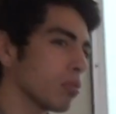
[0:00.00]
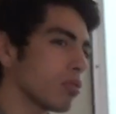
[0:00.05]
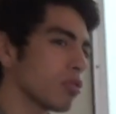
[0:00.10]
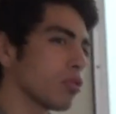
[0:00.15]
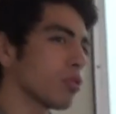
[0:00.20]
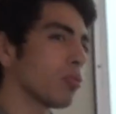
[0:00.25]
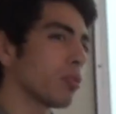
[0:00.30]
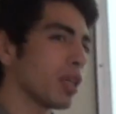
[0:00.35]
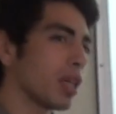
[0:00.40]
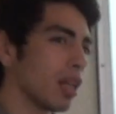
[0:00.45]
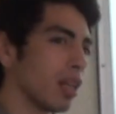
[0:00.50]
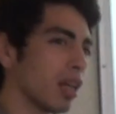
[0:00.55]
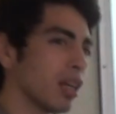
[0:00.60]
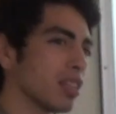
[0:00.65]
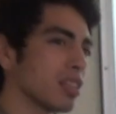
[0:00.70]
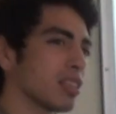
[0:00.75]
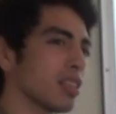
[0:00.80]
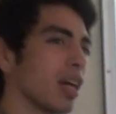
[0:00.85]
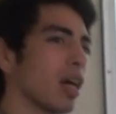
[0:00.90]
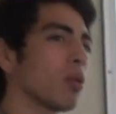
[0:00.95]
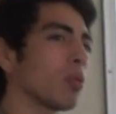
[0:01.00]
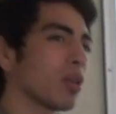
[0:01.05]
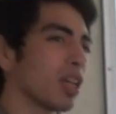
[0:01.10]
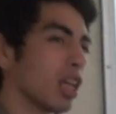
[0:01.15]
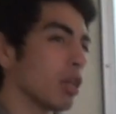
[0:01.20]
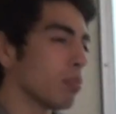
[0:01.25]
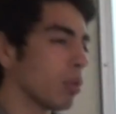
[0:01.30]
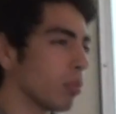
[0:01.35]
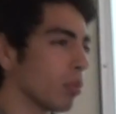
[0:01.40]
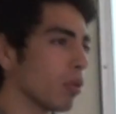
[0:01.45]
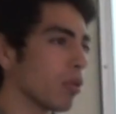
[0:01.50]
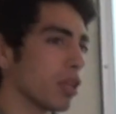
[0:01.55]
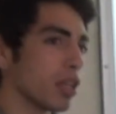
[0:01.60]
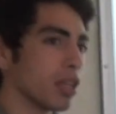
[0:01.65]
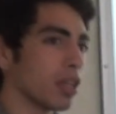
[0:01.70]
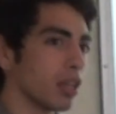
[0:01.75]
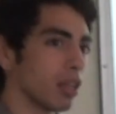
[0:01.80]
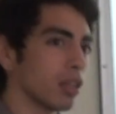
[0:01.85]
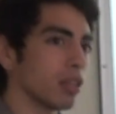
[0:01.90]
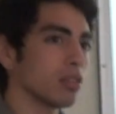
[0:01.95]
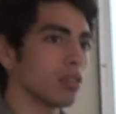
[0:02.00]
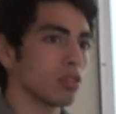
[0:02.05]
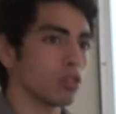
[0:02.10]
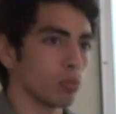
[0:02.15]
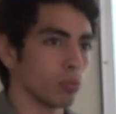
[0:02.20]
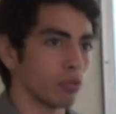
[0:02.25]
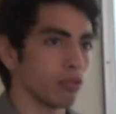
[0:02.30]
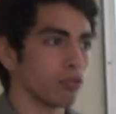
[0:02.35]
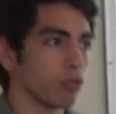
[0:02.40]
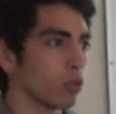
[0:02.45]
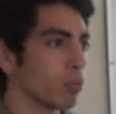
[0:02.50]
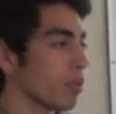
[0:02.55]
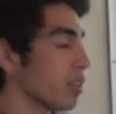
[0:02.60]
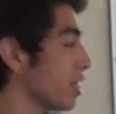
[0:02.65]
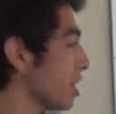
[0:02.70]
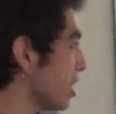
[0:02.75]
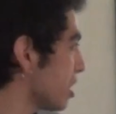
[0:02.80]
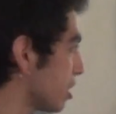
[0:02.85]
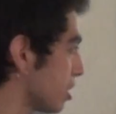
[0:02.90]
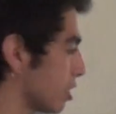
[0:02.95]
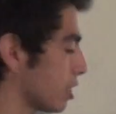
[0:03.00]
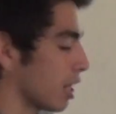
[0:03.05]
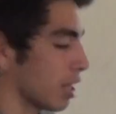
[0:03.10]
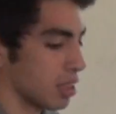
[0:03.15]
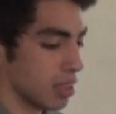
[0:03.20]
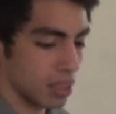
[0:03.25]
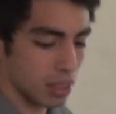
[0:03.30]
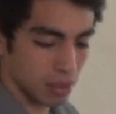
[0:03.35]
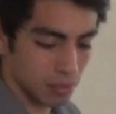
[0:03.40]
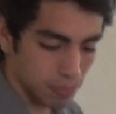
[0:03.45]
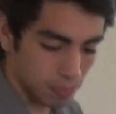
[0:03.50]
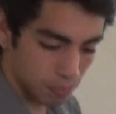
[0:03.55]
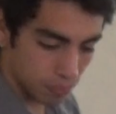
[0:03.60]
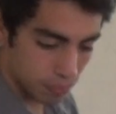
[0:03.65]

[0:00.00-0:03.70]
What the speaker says: to realize how capable they are to perform these tasks.